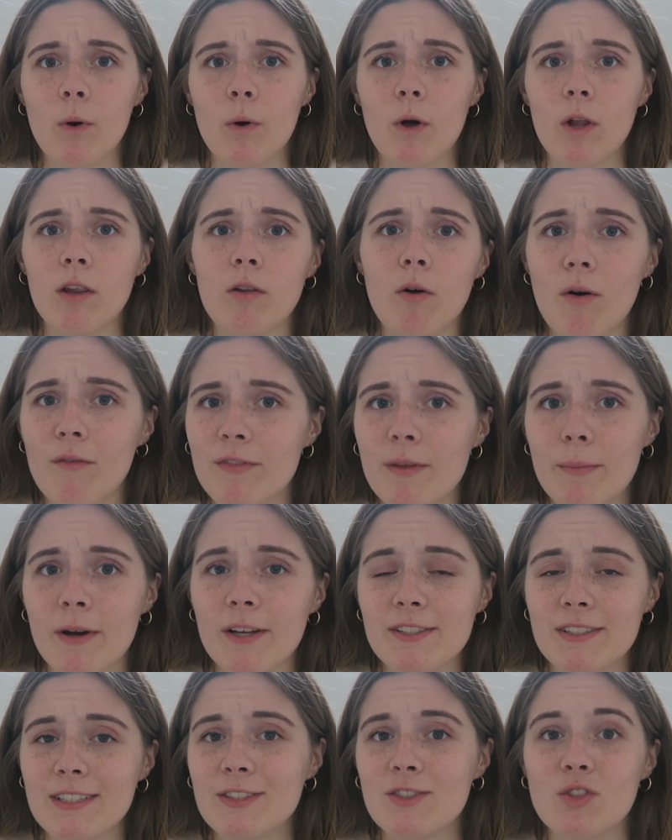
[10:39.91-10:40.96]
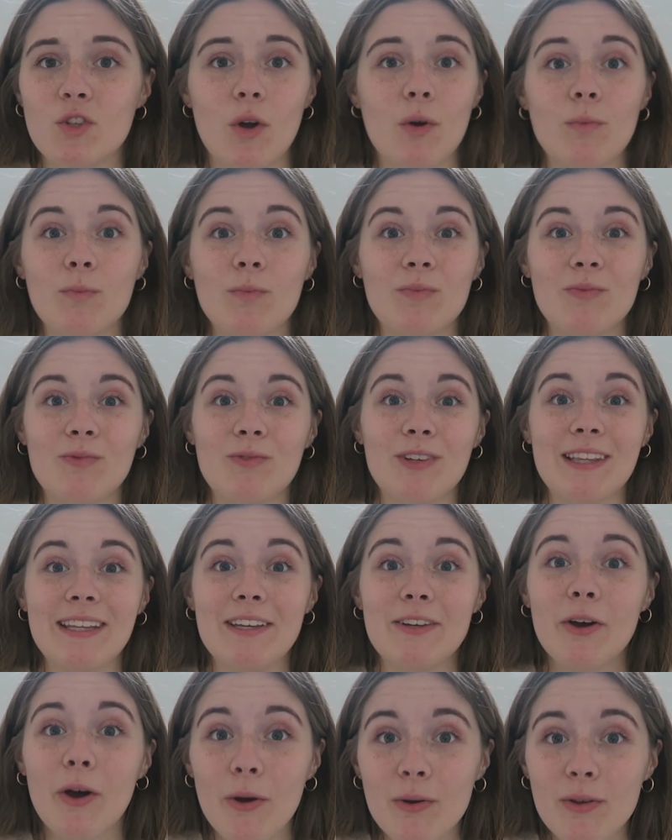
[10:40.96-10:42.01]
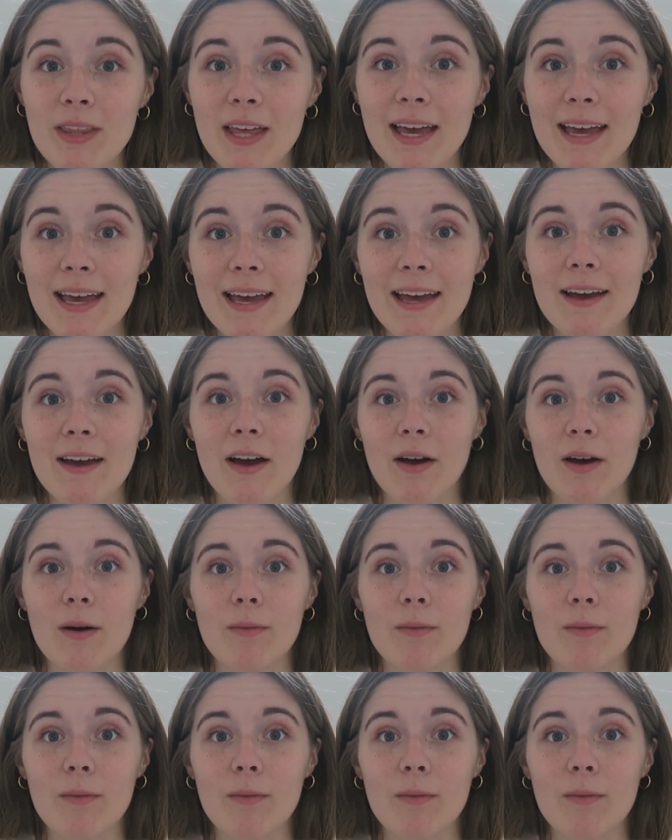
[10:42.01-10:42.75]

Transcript: a lot of the buses don't really go there.